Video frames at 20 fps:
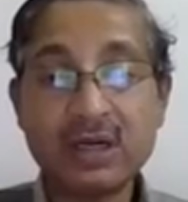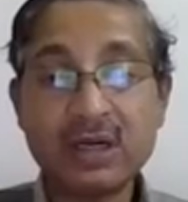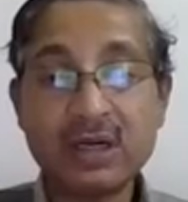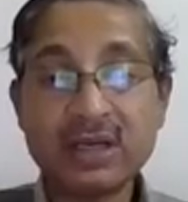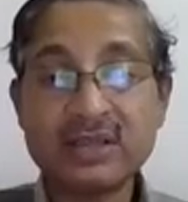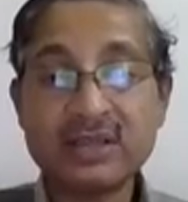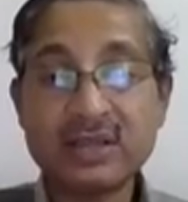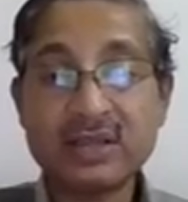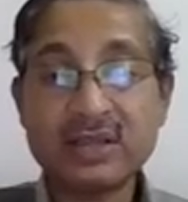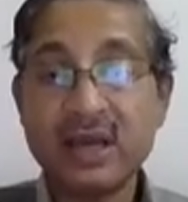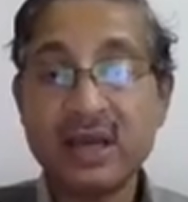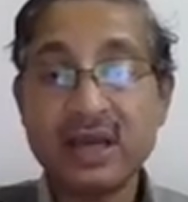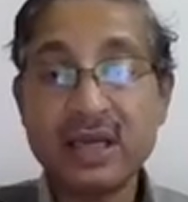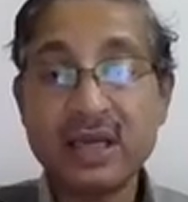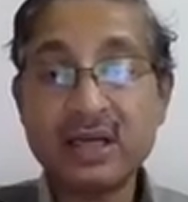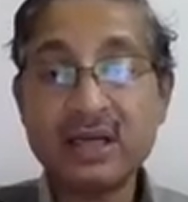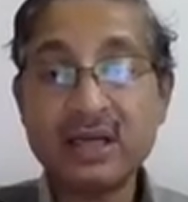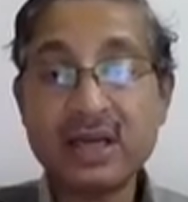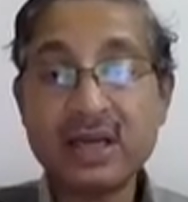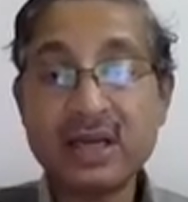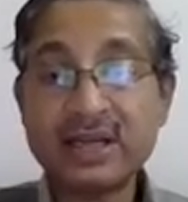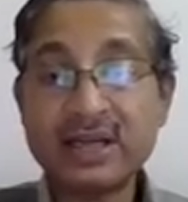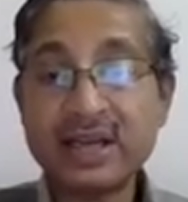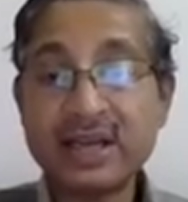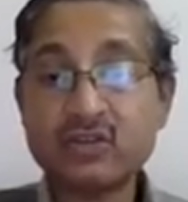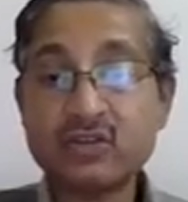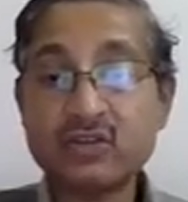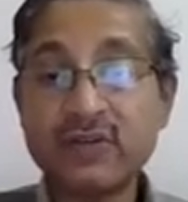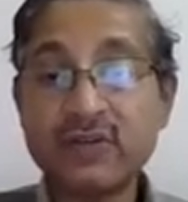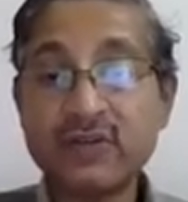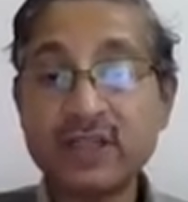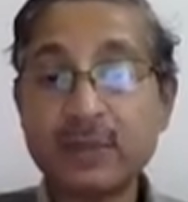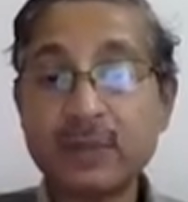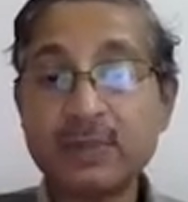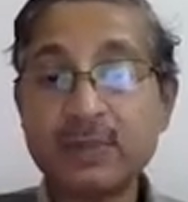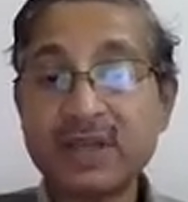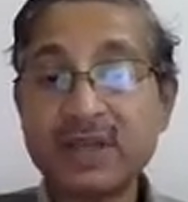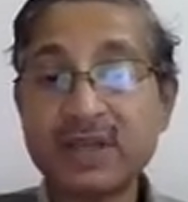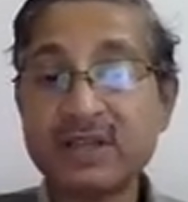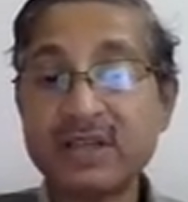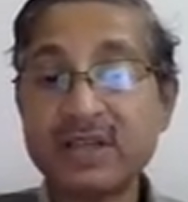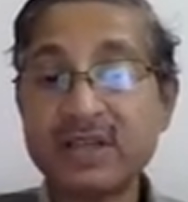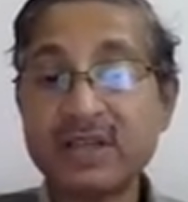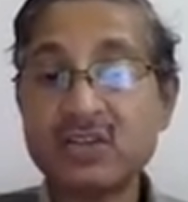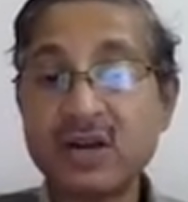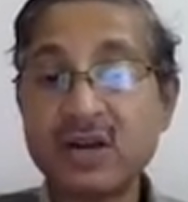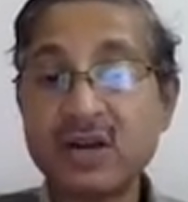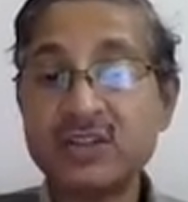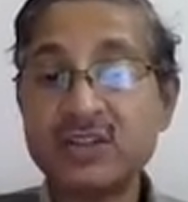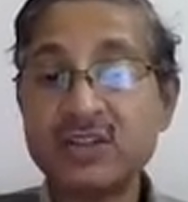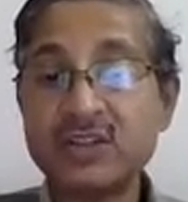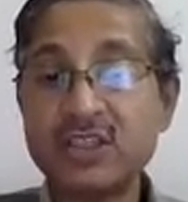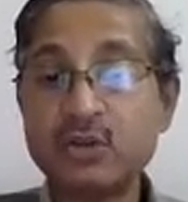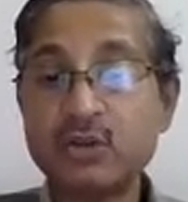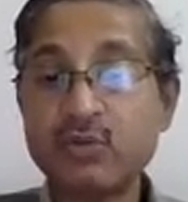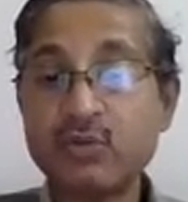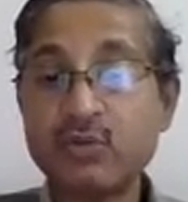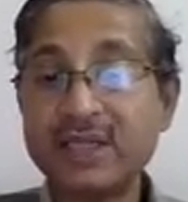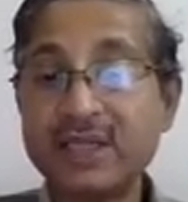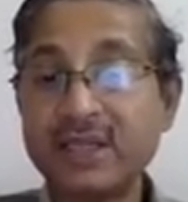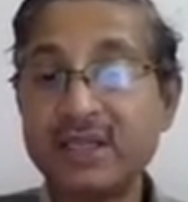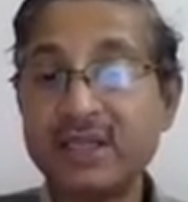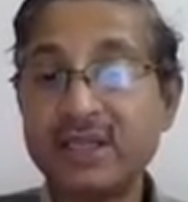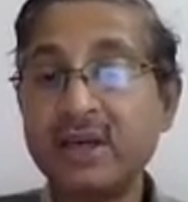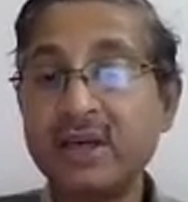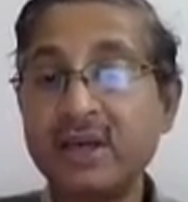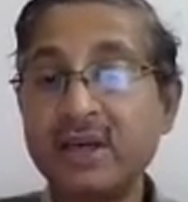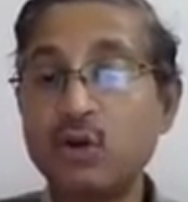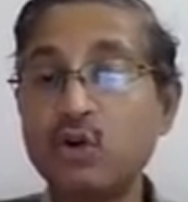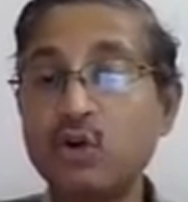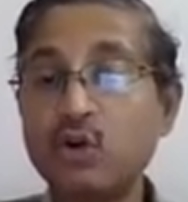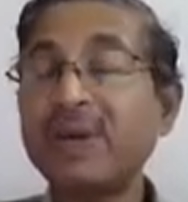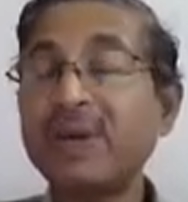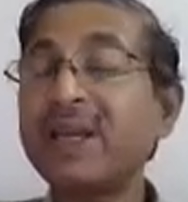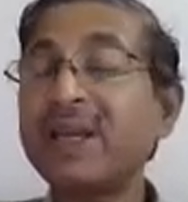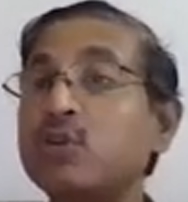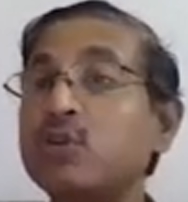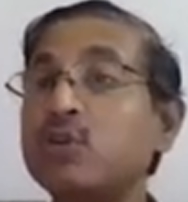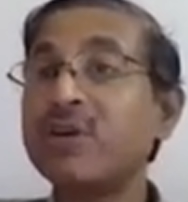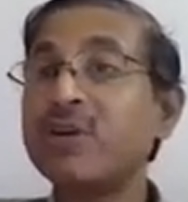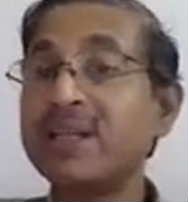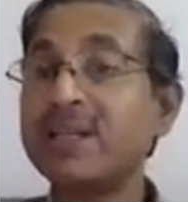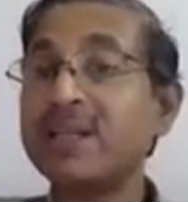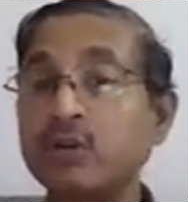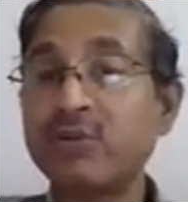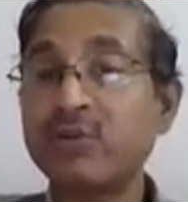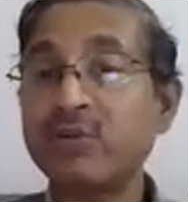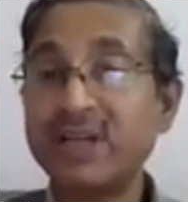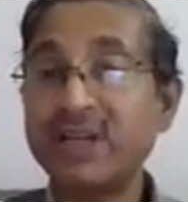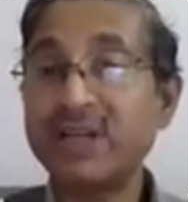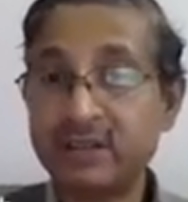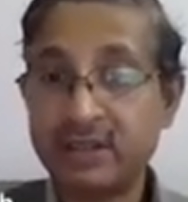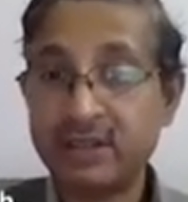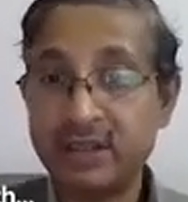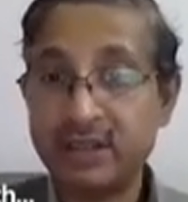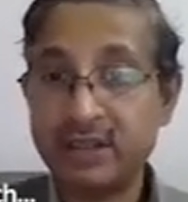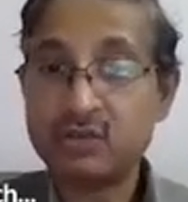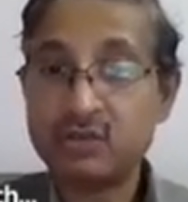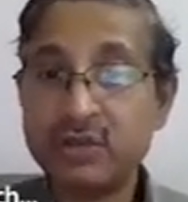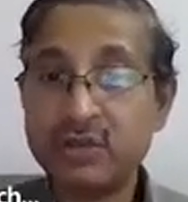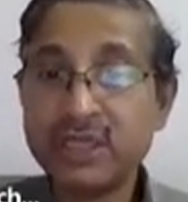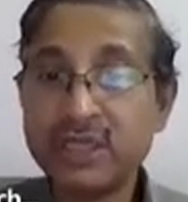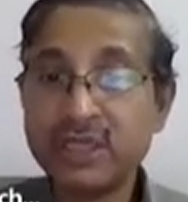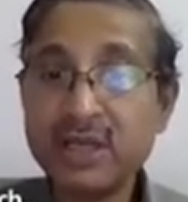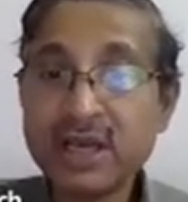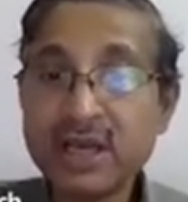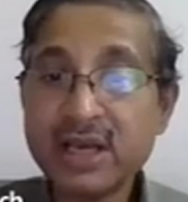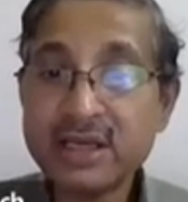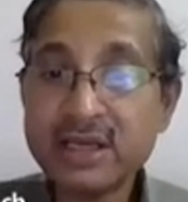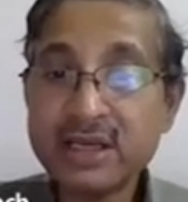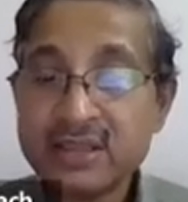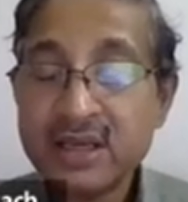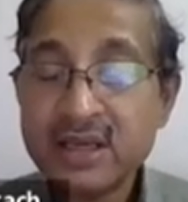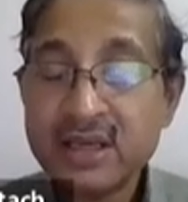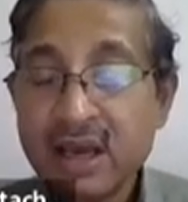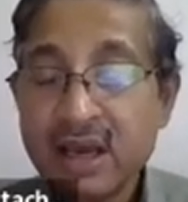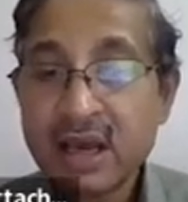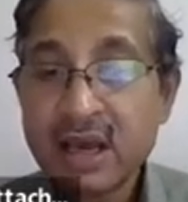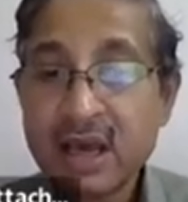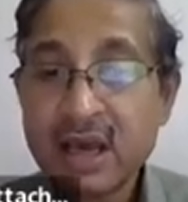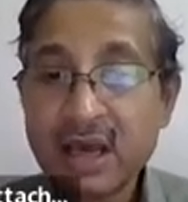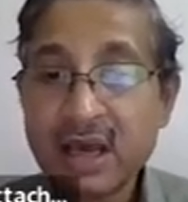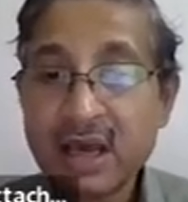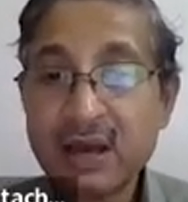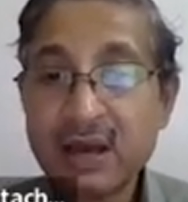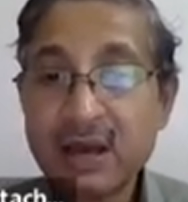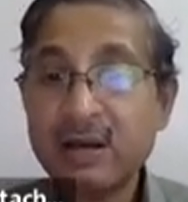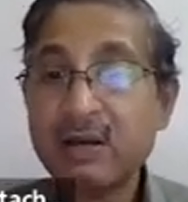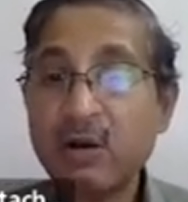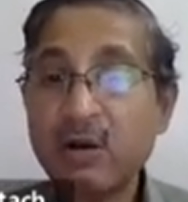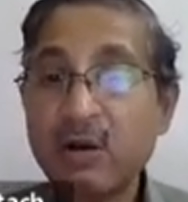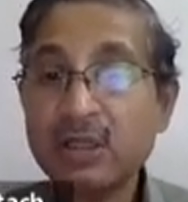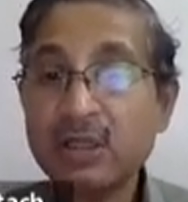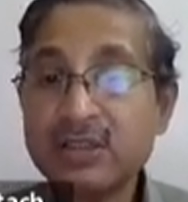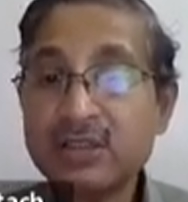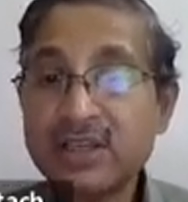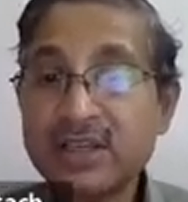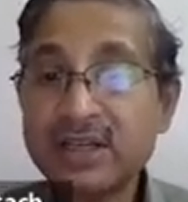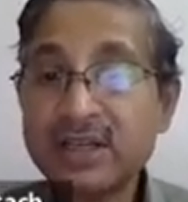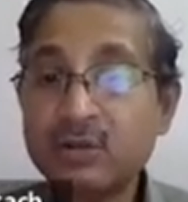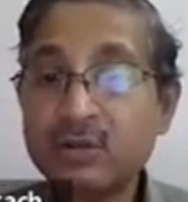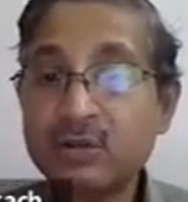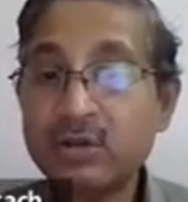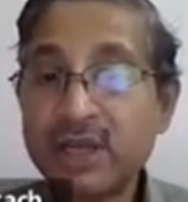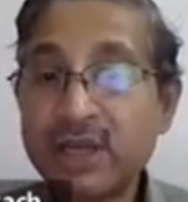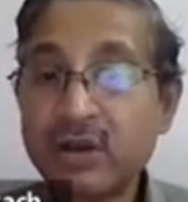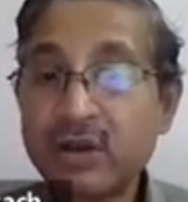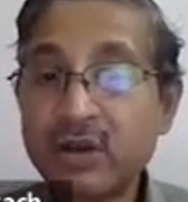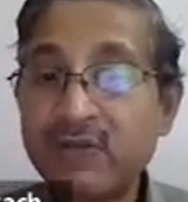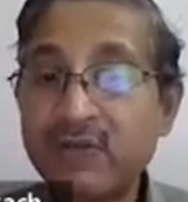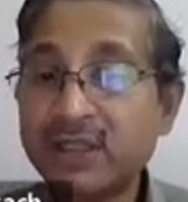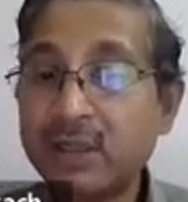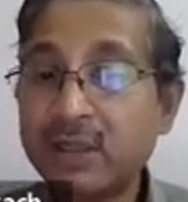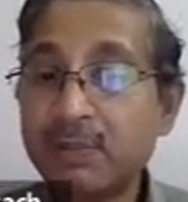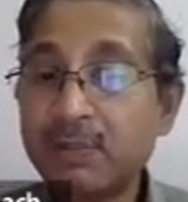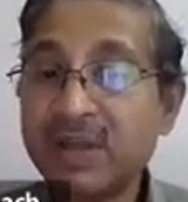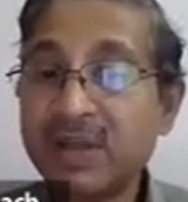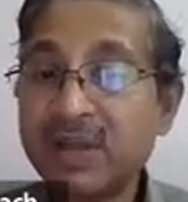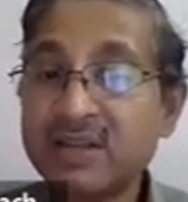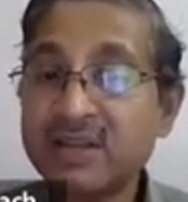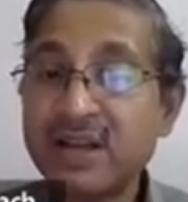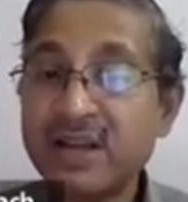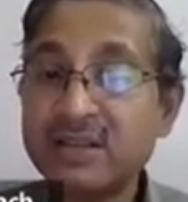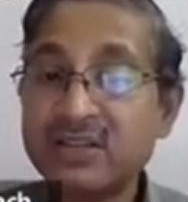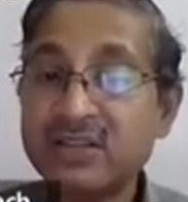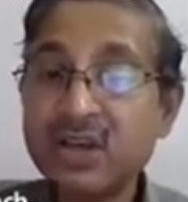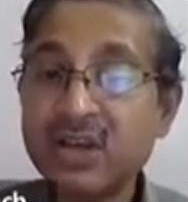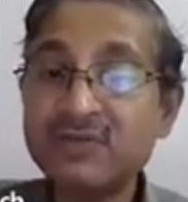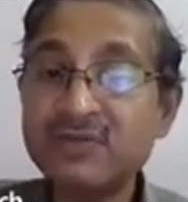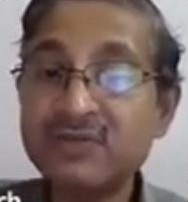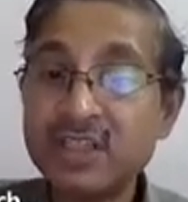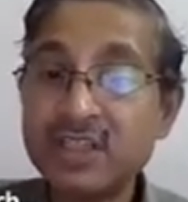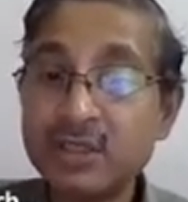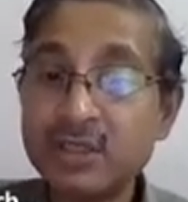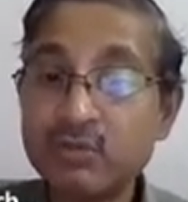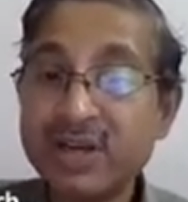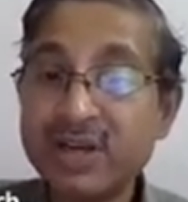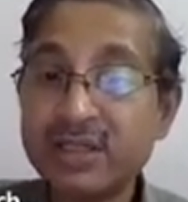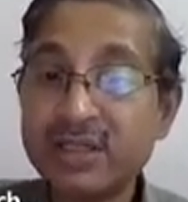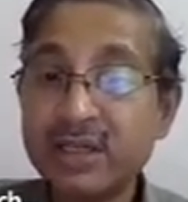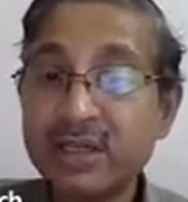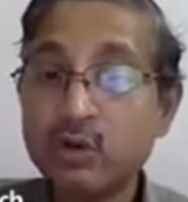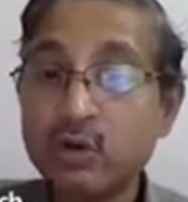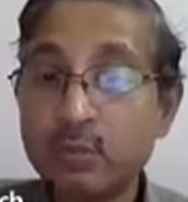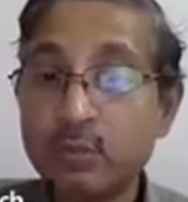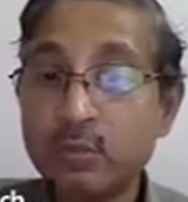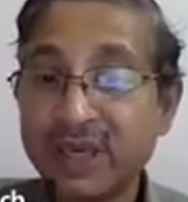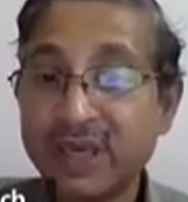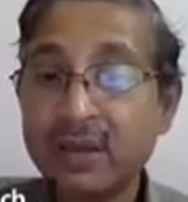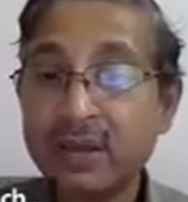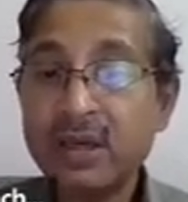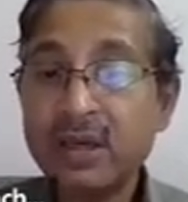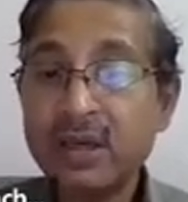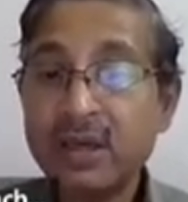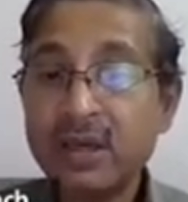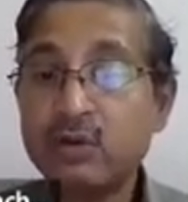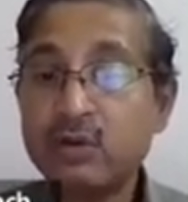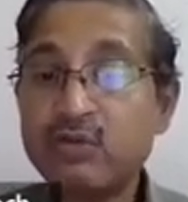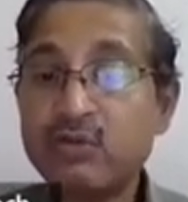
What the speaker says: as India takes over the presidency of G20 grouping in 2023. So India is all set to take over the presidency of G20 grouping in